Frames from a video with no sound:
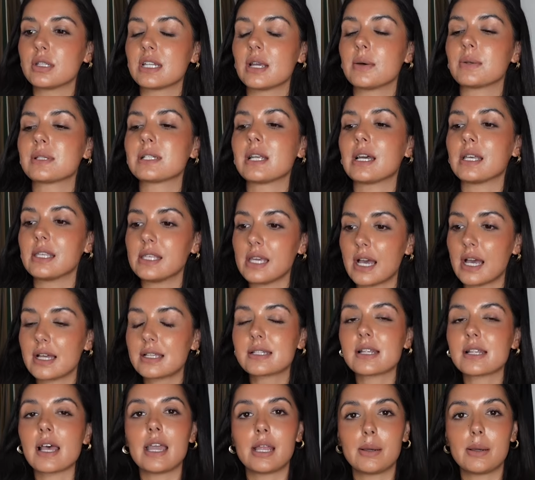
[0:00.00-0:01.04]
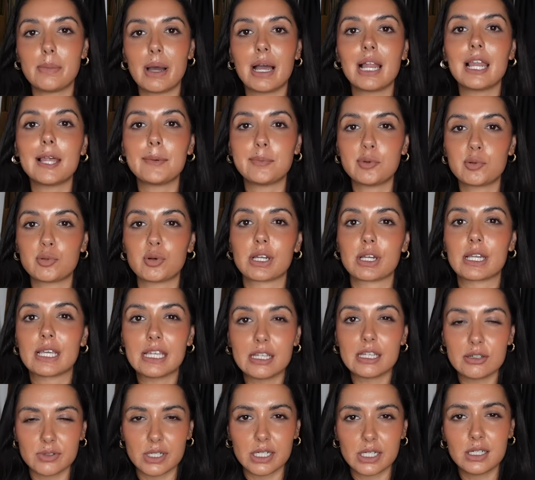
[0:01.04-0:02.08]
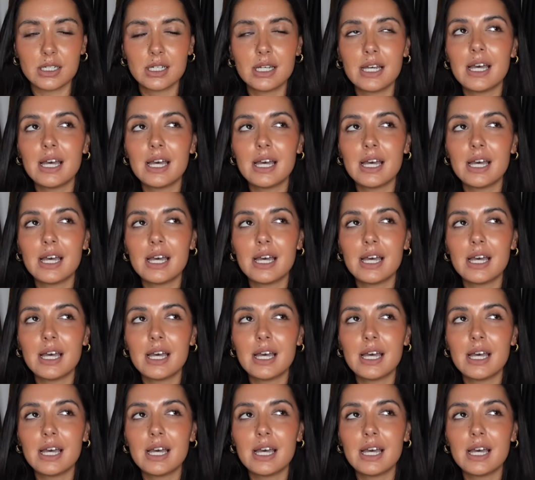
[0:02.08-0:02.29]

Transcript: and I was like, yes, in my leopard print era.